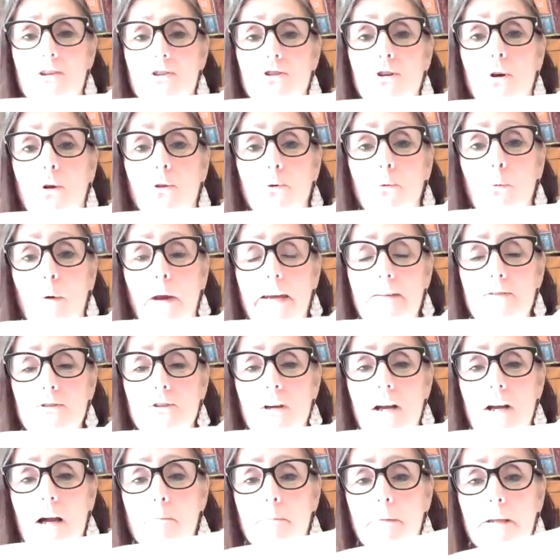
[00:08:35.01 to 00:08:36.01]
So the waves
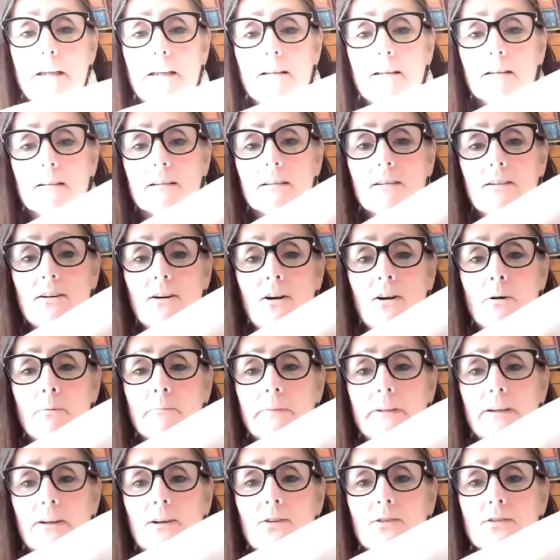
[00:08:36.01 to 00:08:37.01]
are coming. Oh,
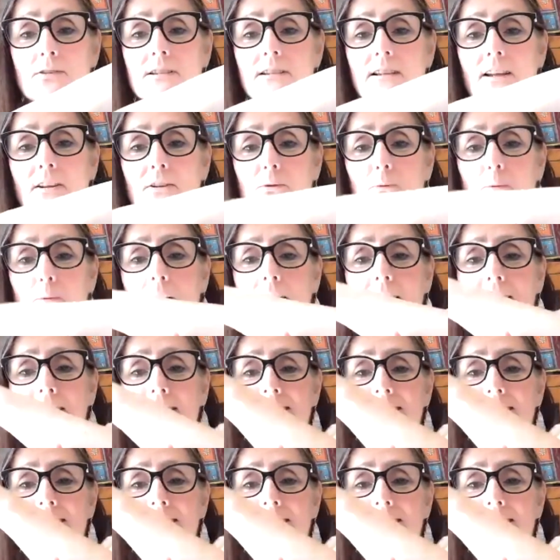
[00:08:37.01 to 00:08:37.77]
there goes another one.